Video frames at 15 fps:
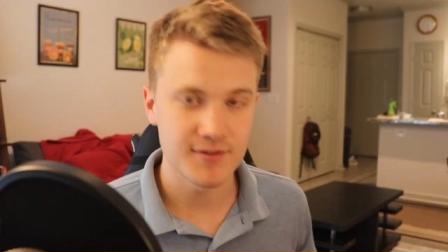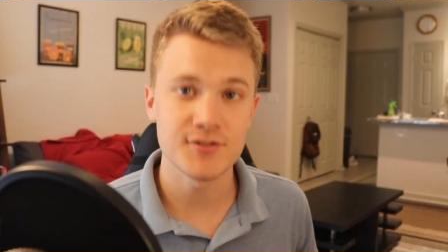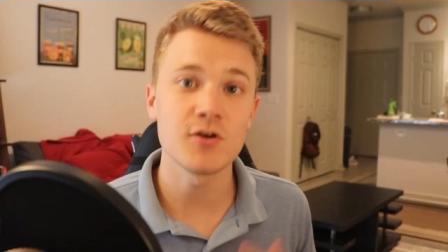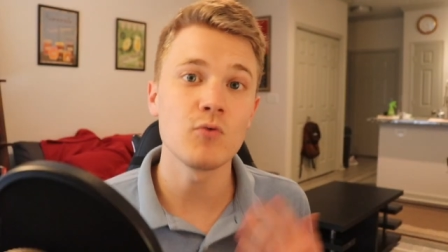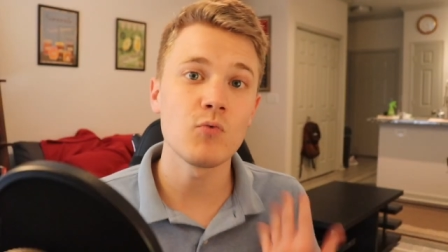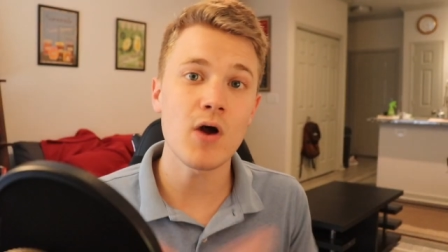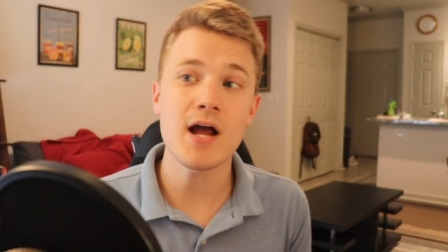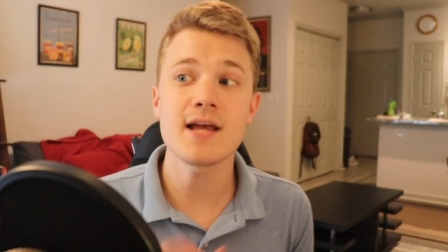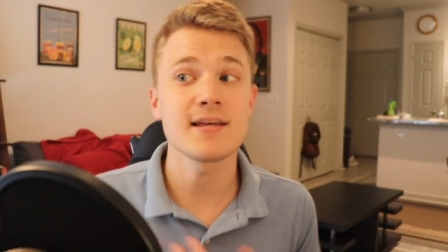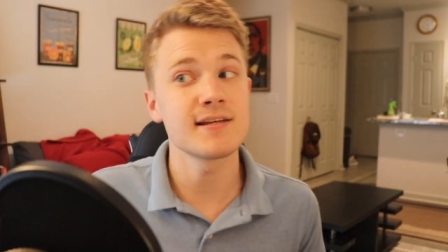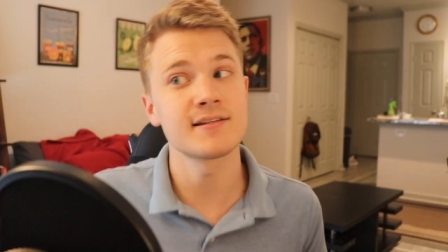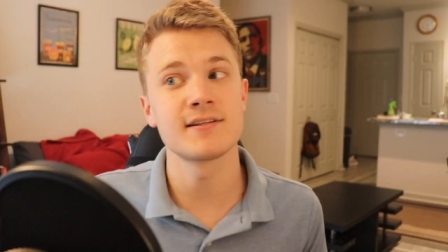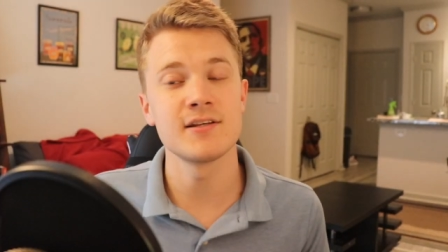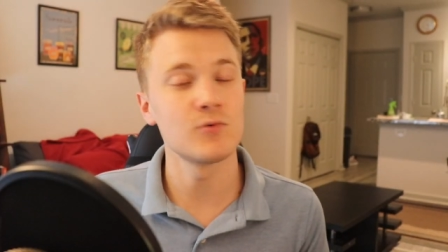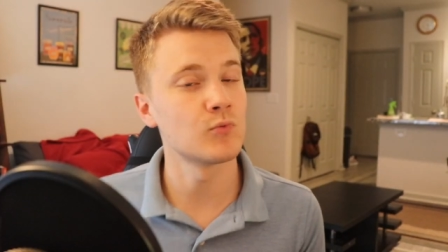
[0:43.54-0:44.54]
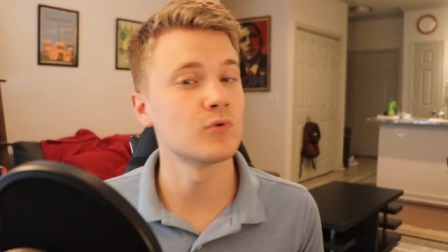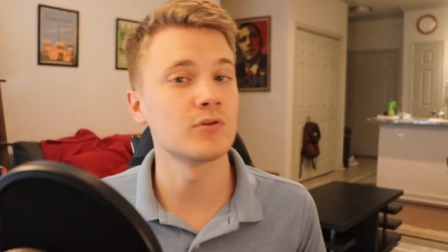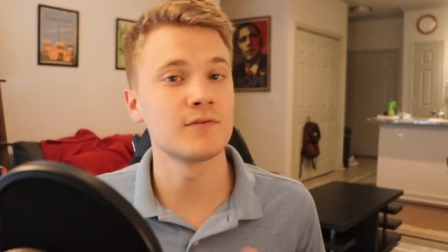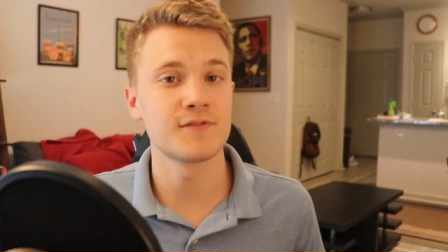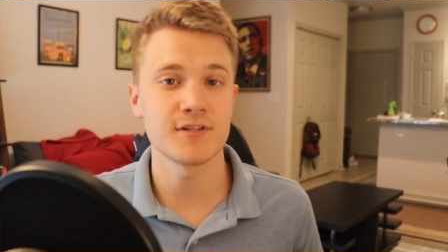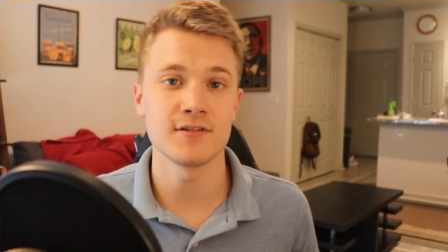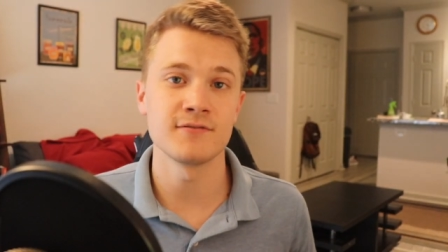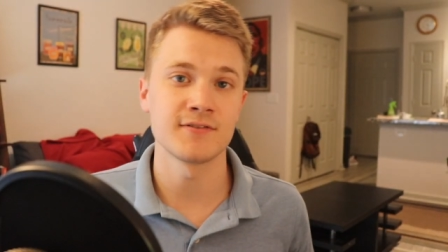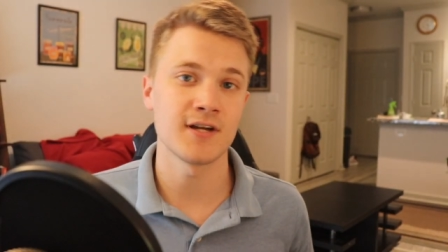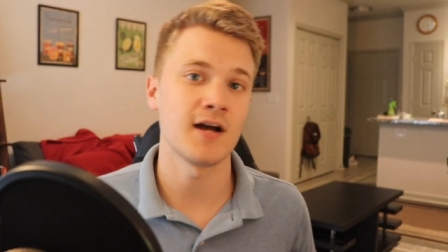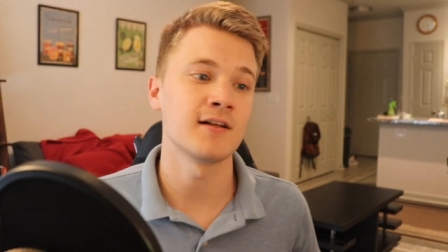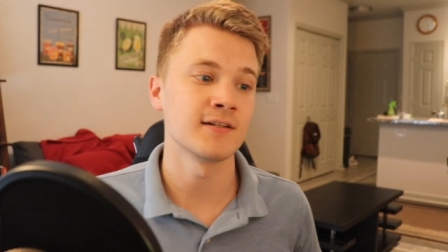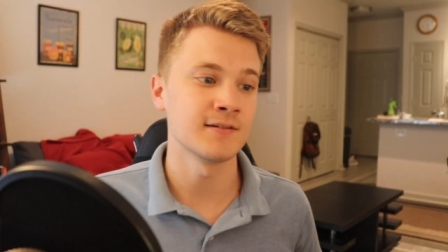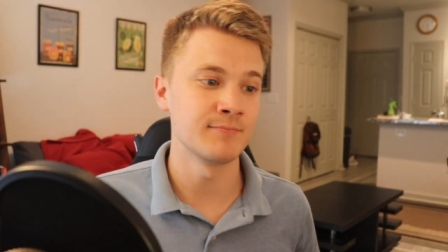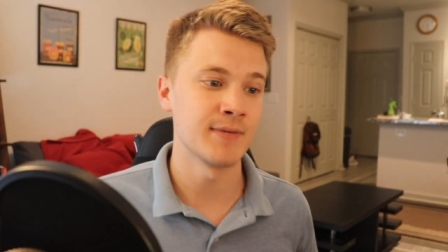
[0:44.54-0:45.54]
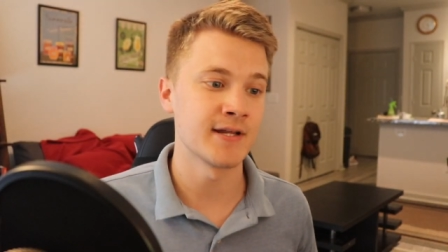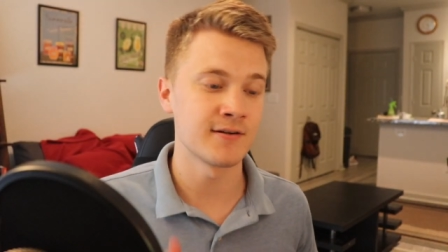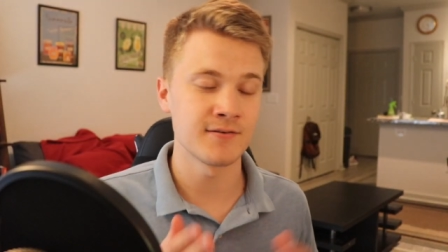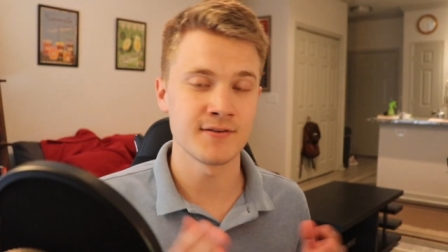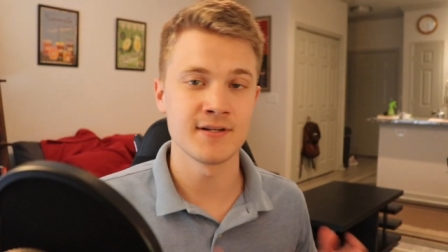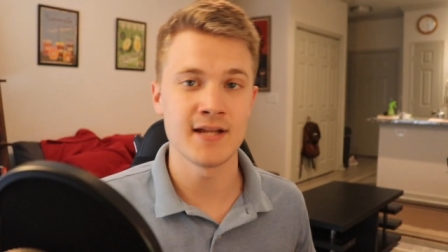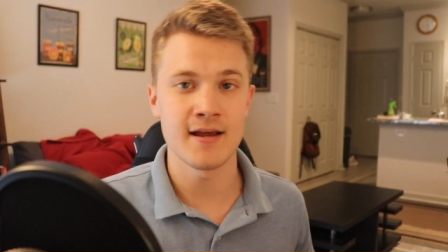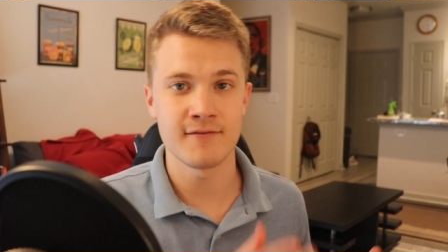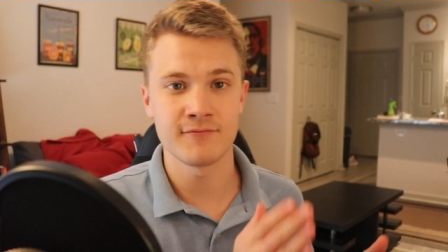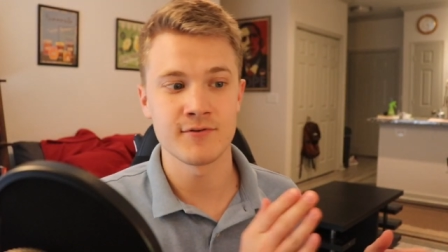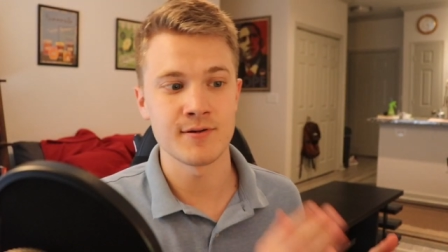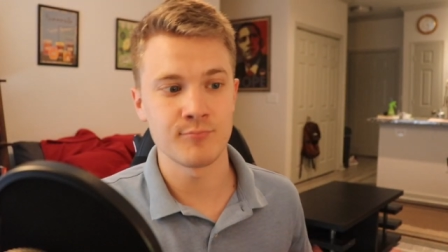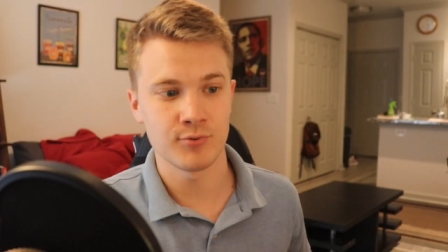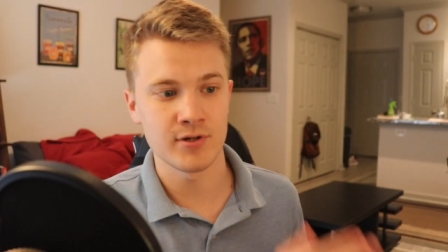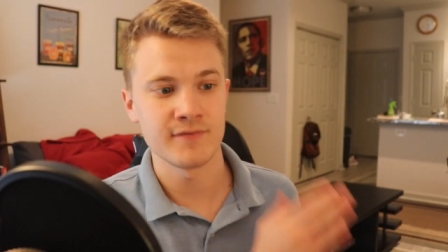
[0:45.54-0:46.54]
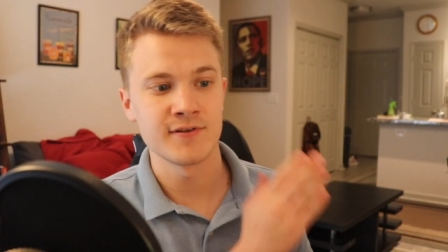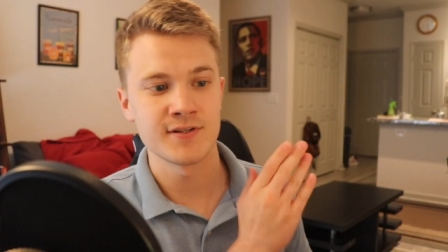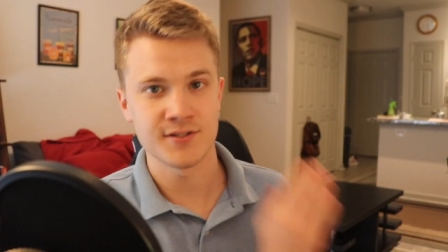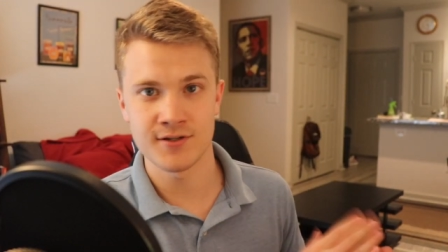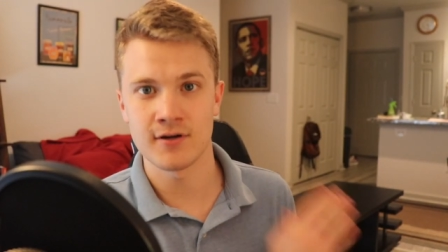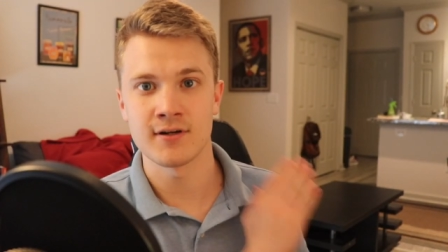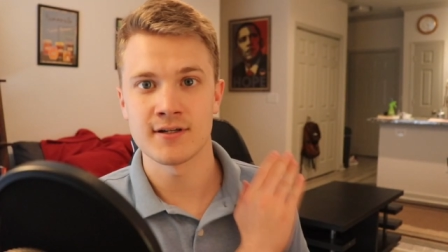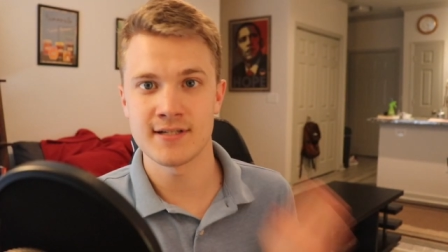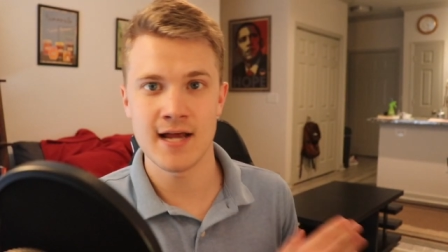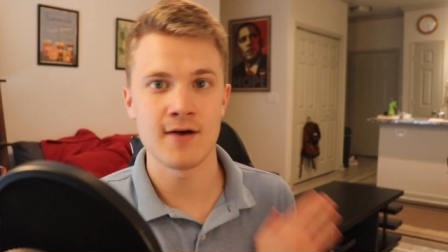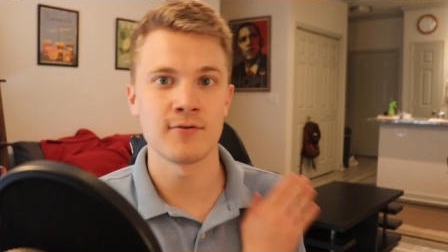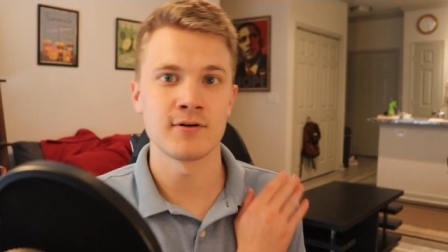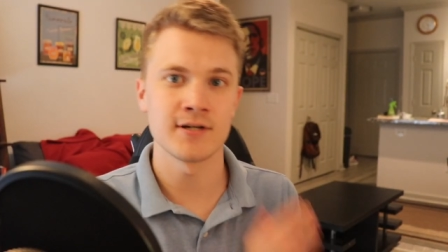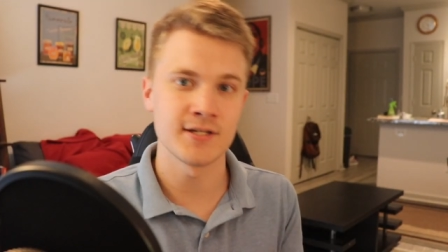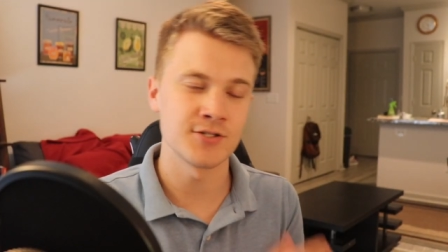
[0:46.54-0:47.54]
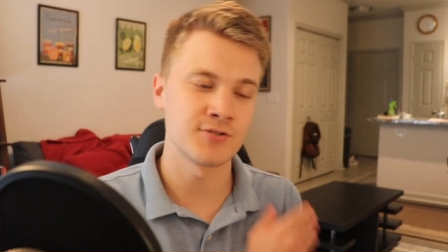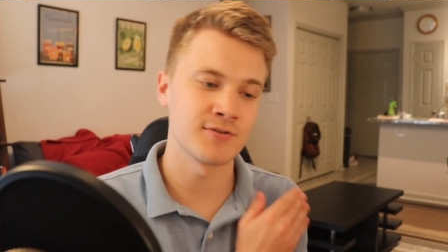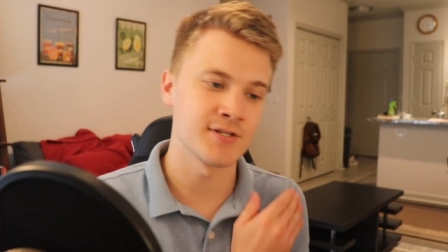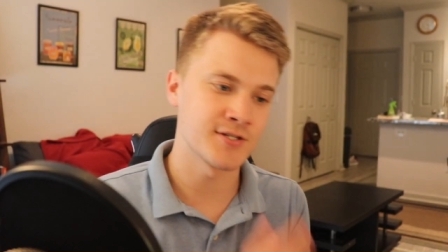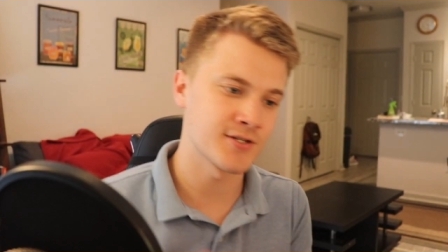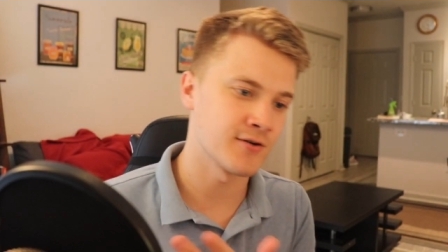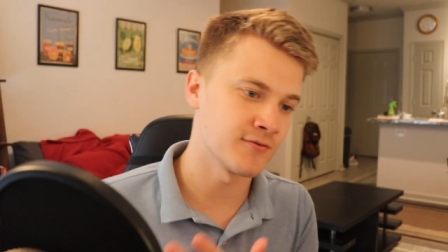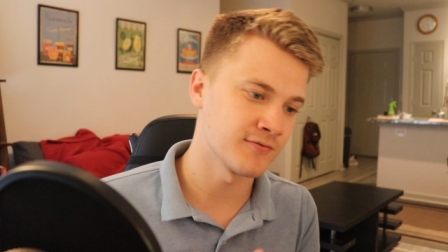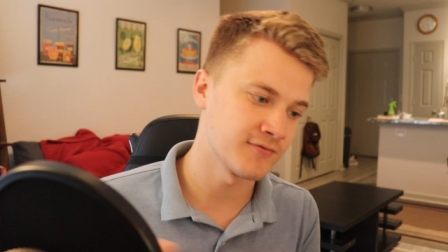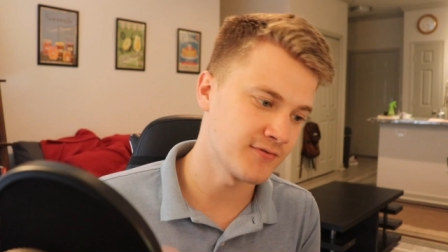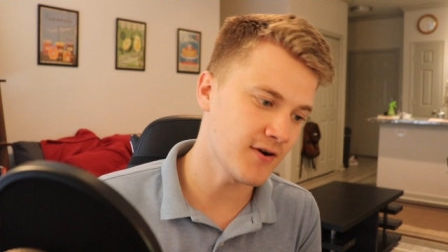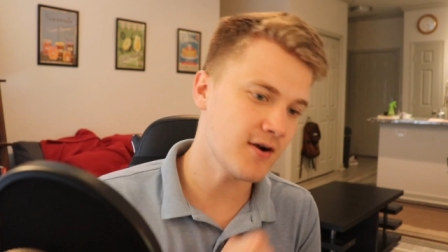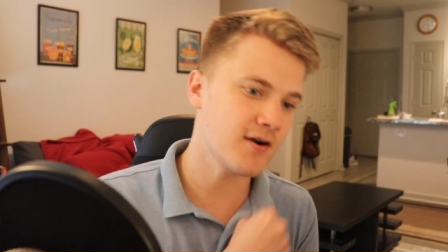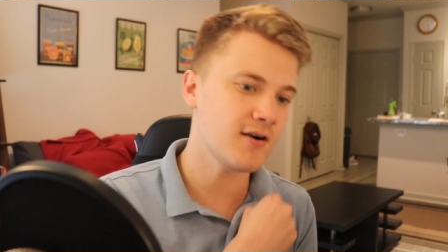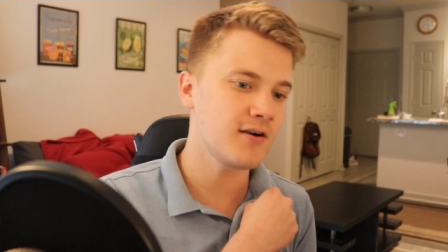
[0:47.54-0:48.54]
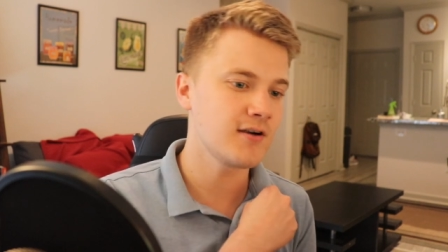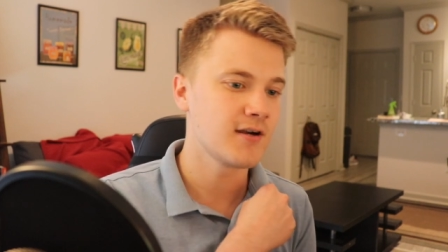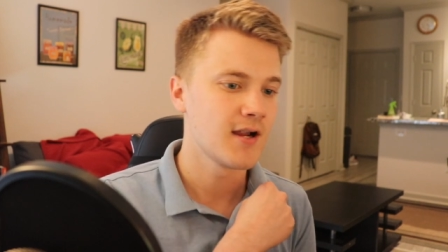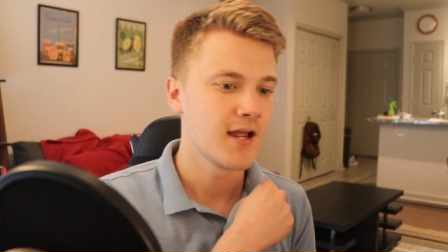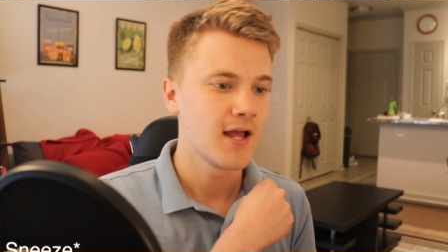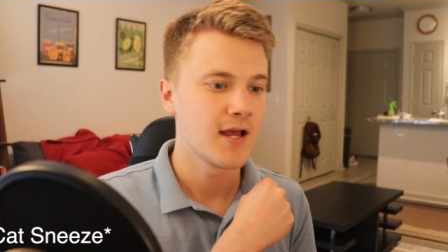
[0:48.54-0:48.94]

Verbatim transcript: So why is The Wolves of Calla better than every previous Dark Tower entry so far?